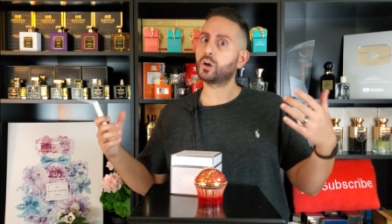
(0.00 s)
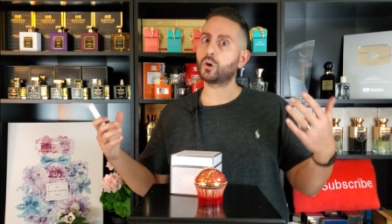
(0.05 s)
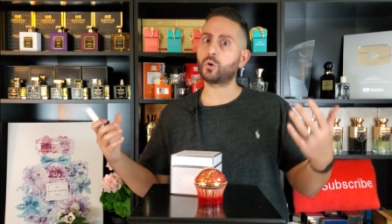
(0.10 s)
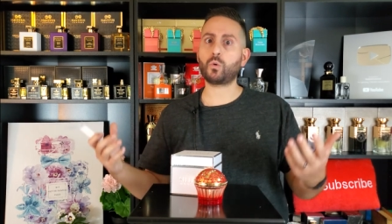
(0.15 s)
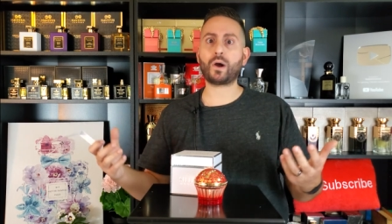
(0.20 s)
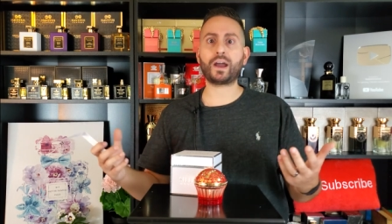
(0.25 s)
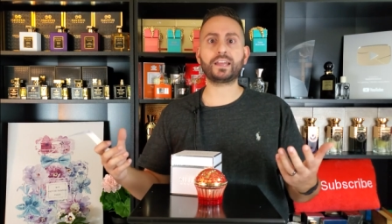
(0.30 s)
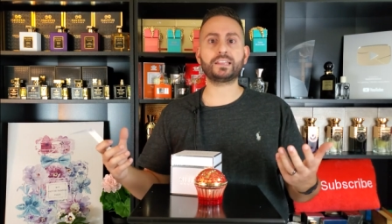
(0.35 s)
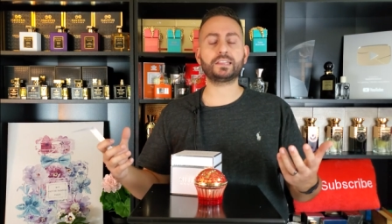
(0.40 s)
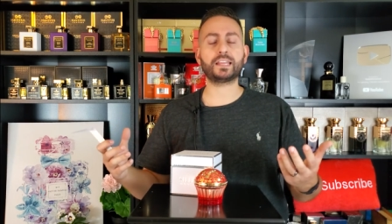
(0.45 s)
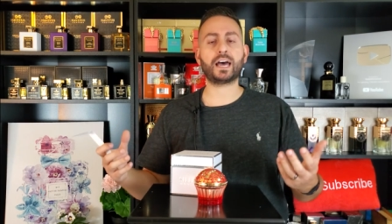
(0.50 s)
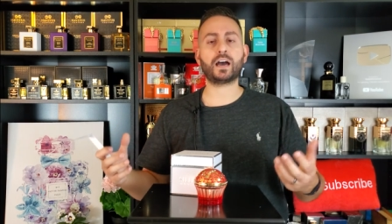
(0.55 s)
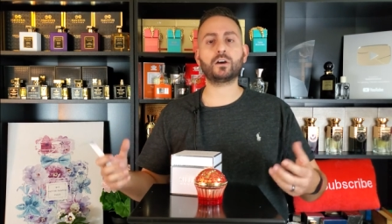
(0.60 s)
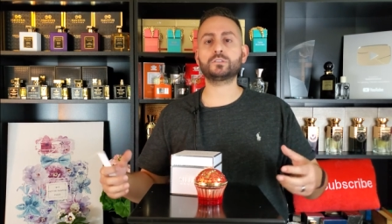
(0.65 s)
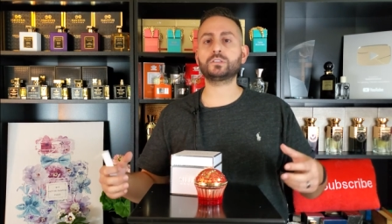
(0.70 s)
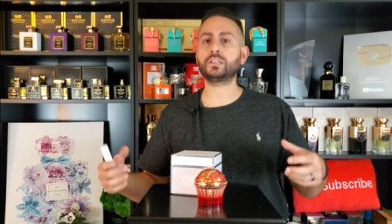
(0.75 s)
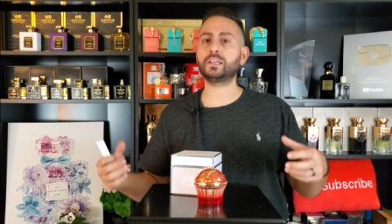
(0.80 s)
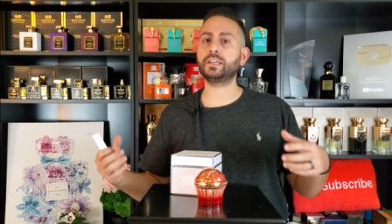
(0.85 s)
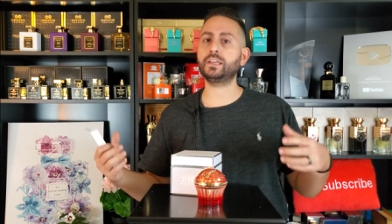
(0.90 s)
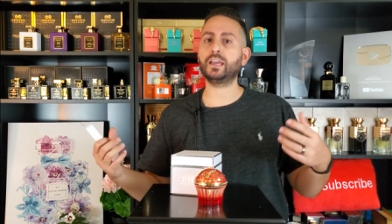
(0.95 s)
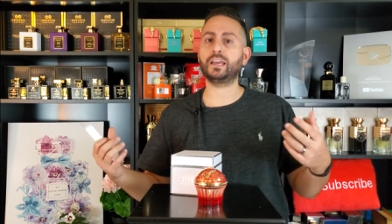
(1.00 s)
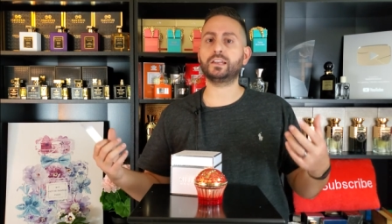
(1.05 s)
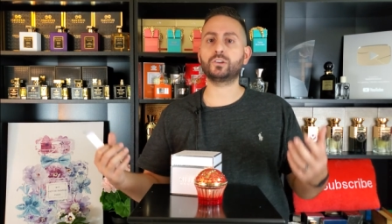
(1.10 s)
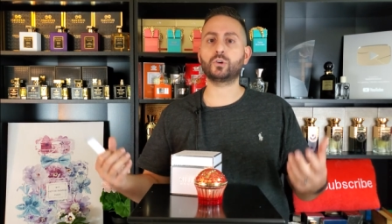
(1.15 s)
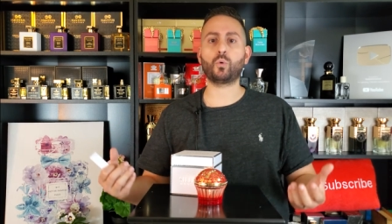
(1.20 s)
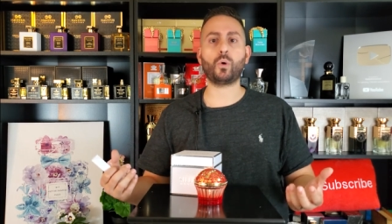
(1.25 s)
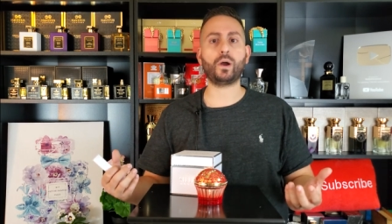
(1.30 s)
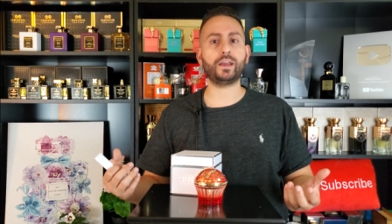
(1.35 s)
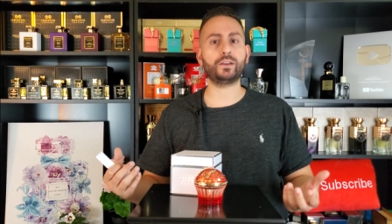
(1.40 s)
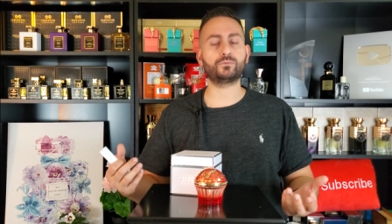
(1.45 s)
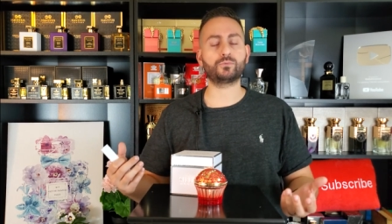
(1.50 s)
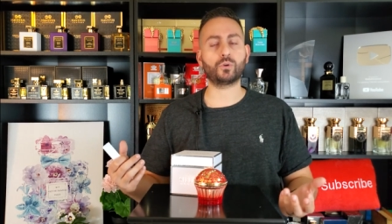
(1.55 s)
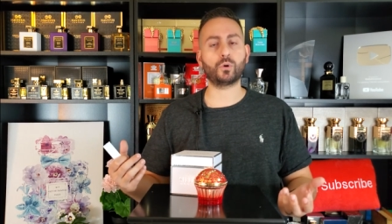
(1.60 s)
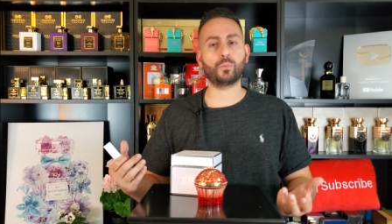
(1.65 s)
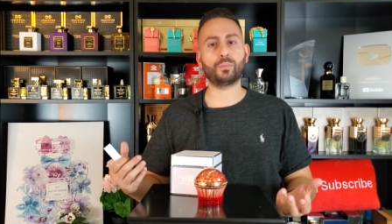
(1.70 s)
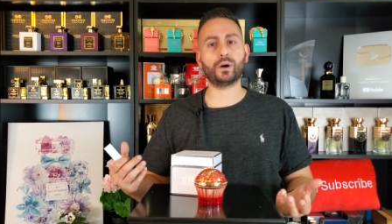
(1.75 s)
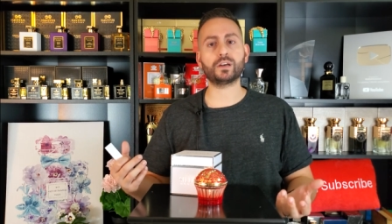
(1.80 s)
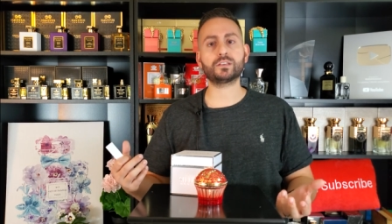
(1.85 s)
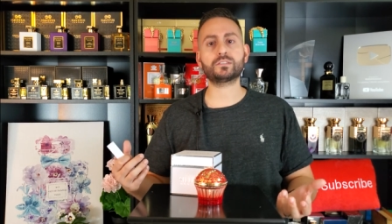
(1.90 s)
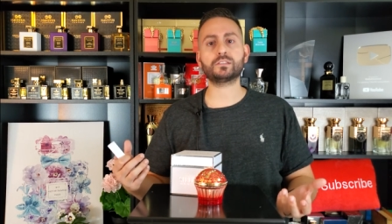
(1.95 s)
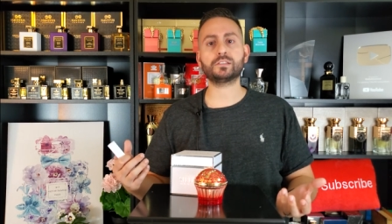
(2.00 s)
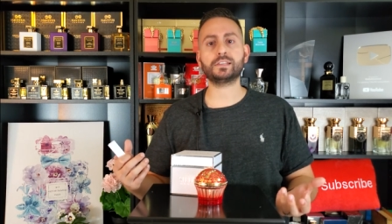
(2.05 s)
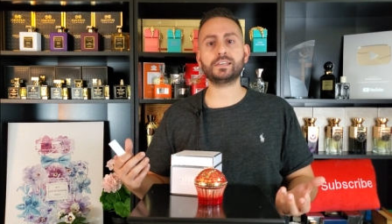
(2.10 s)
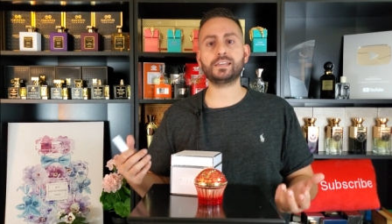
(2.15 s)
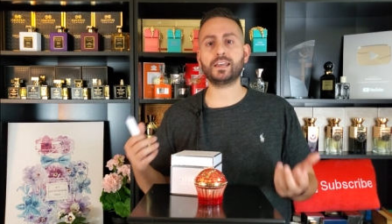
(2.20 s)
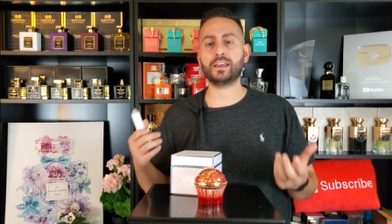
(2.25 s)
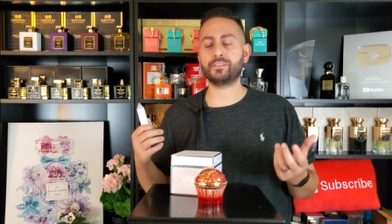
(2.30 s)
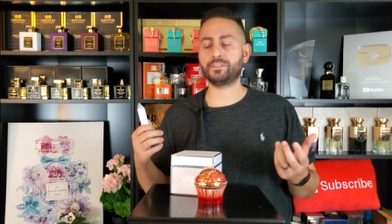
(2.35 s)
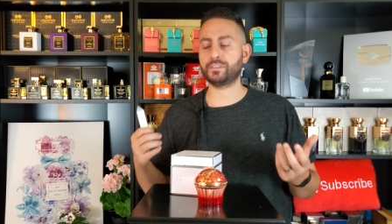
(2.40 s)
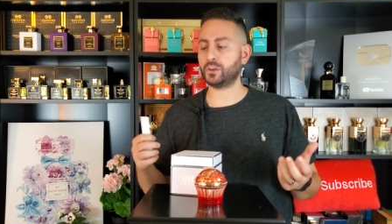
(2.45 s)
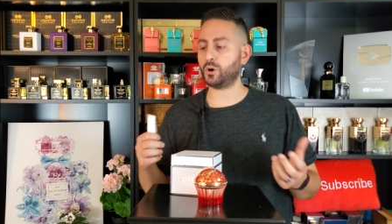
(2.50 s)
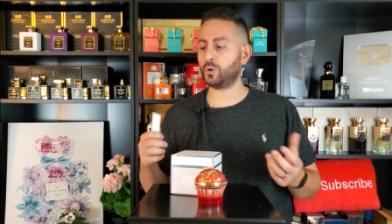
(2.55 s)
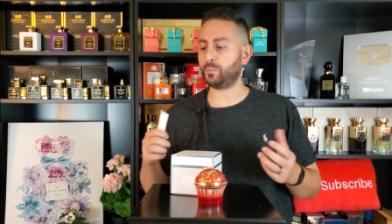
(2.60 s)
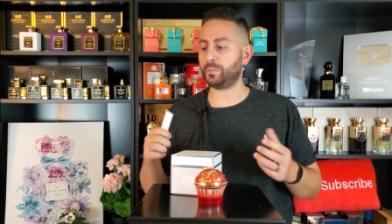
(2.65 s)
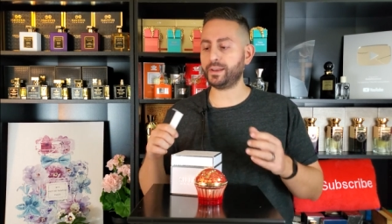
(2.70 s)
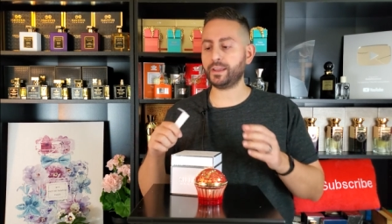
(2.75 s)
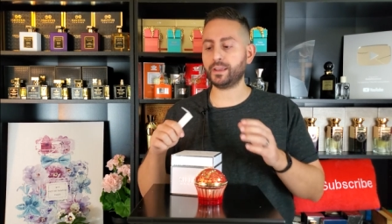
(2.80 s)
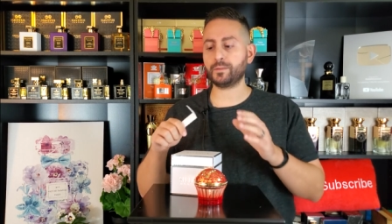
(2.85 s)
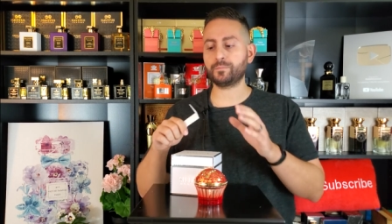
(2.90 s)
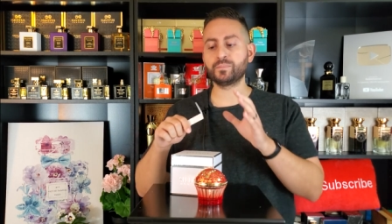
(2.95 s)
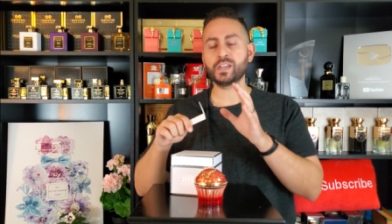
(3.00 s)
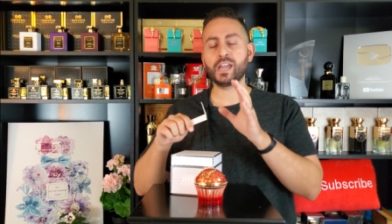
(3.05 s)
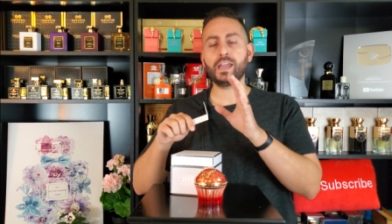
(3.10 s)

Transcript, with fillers: quite loudly and quite robustly in the opening.